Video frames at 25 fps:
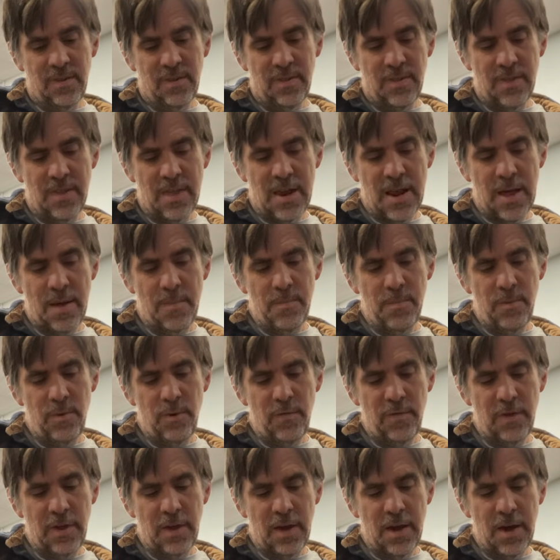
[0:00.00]
that I'm
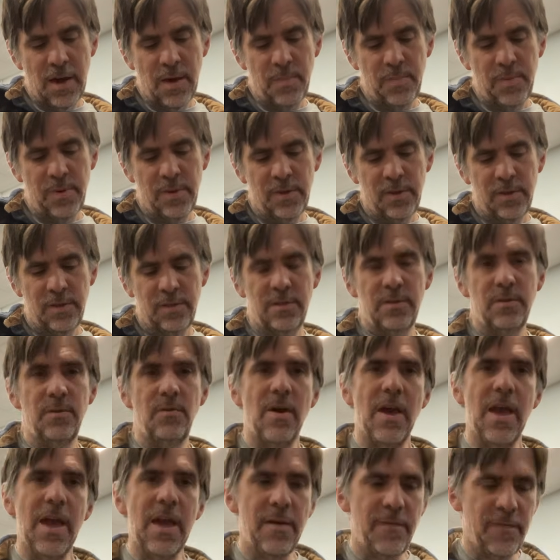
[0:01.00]
moving up
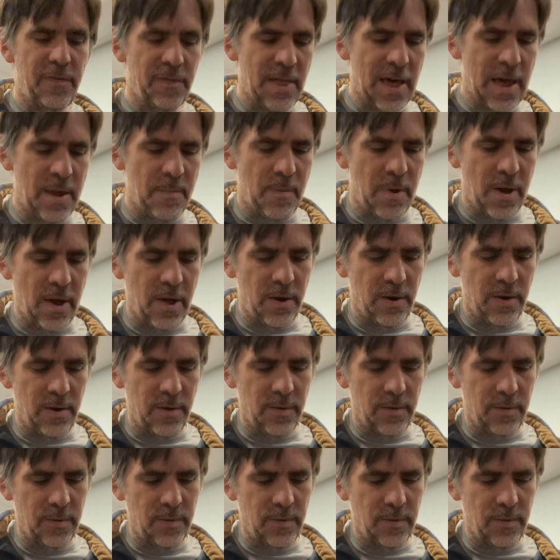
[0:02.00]
to A flat minor.